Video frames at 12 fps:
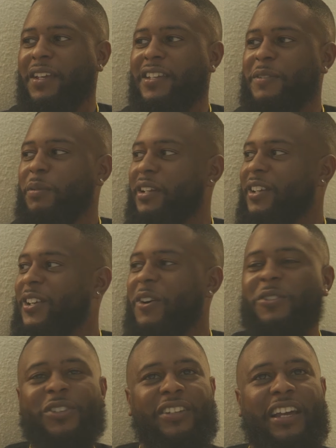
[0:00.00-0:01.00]
Hispanic
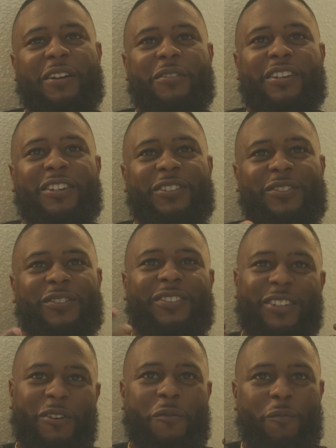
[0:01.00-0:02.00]
culture, like we
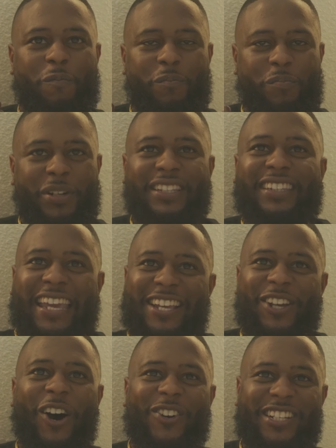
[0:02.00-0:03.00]
don't put
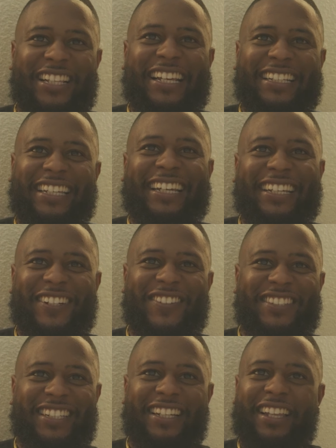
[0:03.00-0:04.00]
things on us like that. You know what
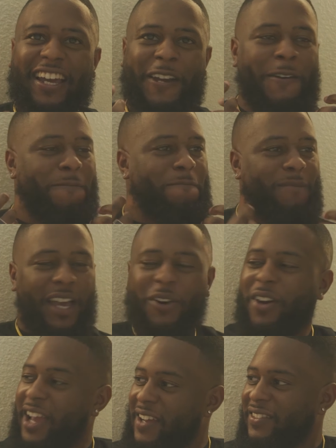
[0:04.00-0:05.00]
I'm saying? Like, I
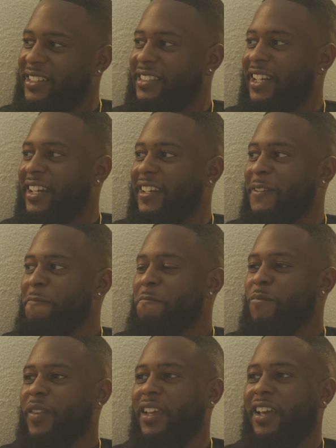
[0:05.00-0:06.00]
don't have anxiety,
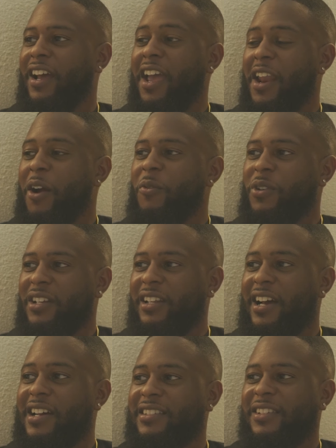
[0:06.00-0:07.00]
and I
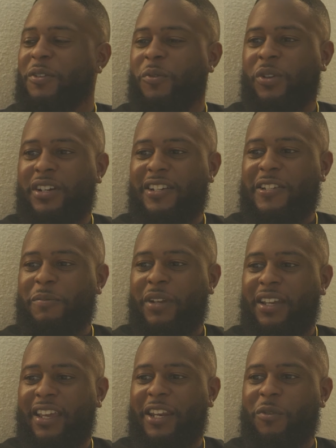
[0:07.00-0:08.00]
realized it was,
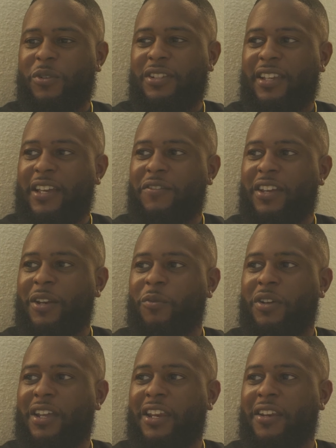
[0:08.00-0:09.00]
man, and it was heavy, and it
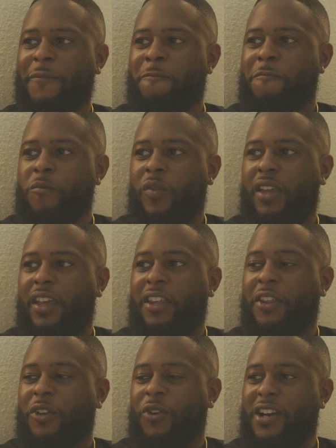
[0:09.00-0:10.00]
was, and
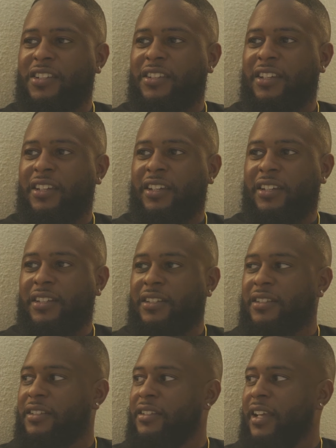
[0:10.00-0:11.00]
the crazy thing
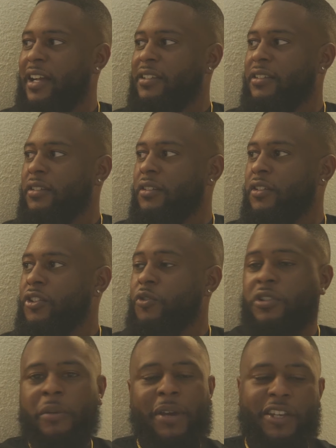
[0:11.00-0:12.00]
is not to, she
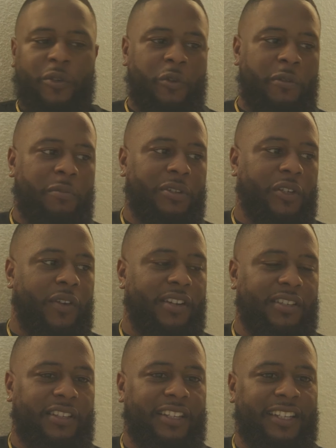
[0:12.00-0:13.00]
was an amazing woman, but the
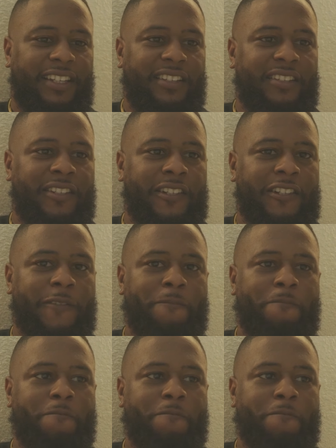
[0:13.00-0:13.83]
crazy thing is